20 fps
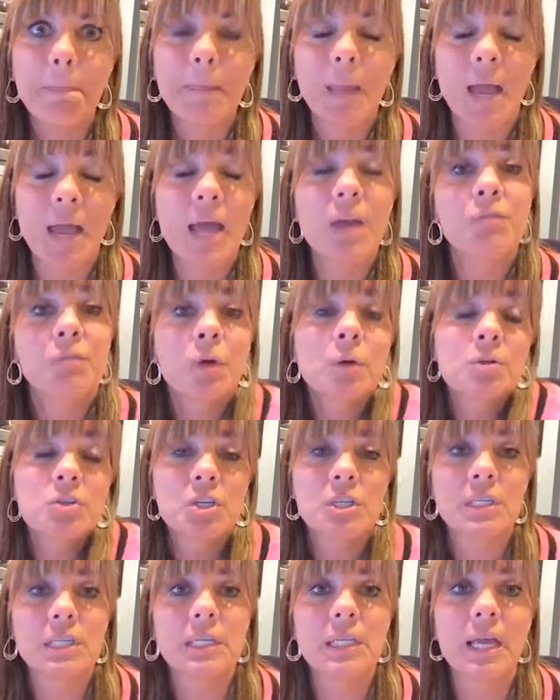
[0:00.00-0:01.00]
I had Roche
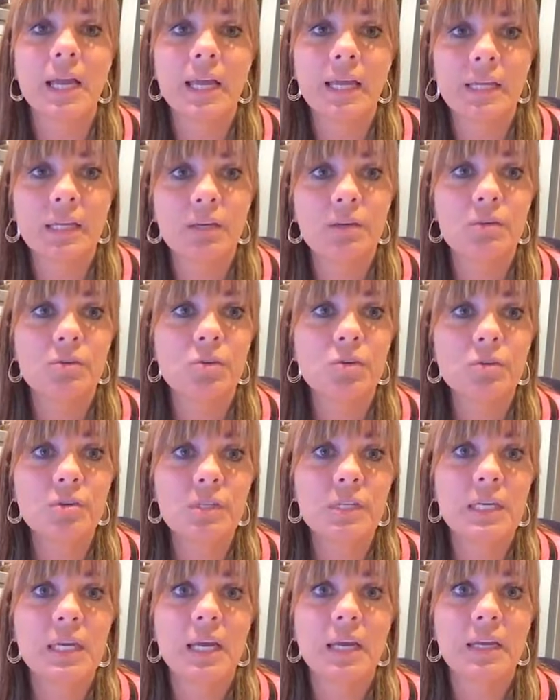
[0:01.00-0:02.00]
as a client in New
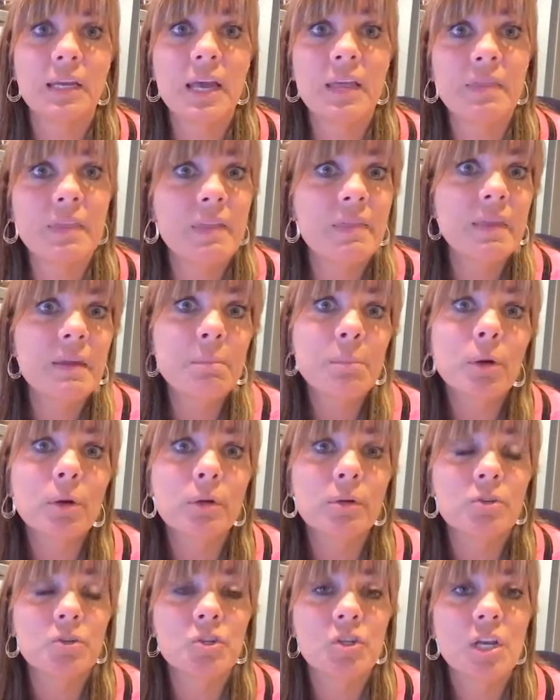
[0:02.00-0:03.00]
Jersey and and then they
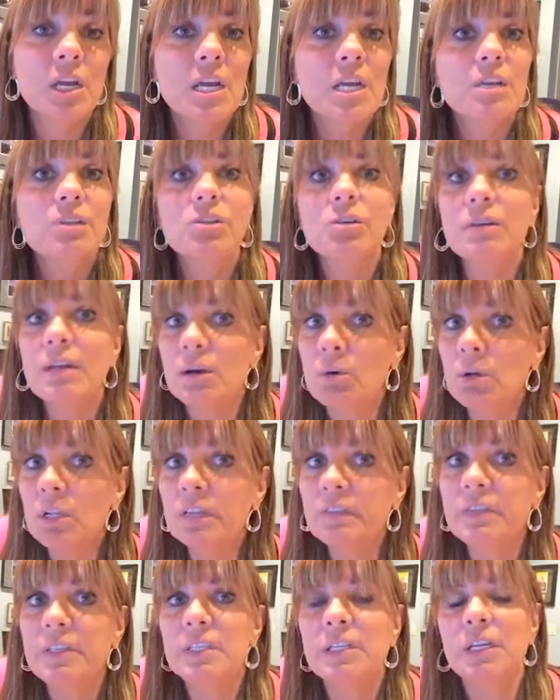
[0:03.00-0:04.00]
merged so now all
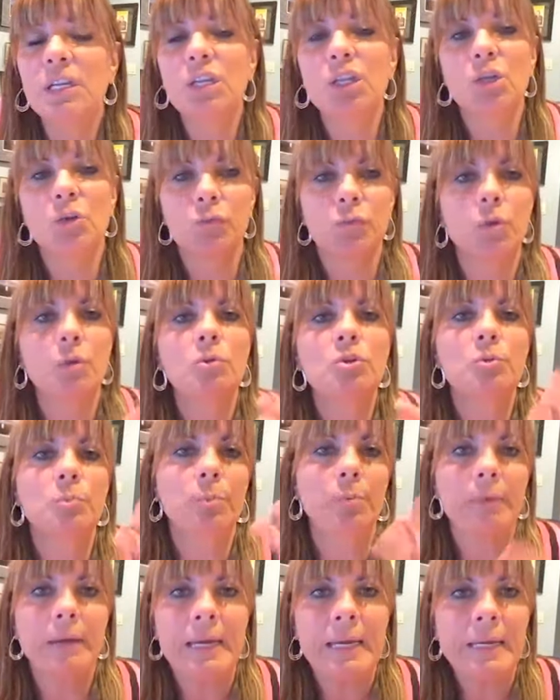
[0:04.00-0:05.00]
of a sudden the Roche
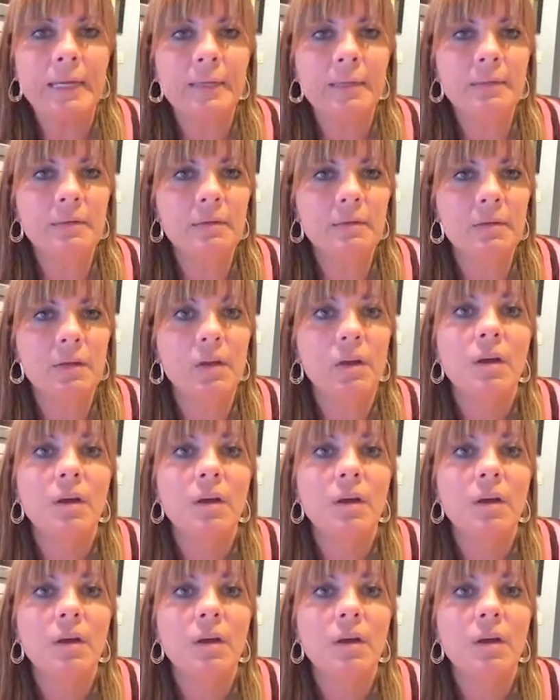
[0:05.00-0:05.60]
brand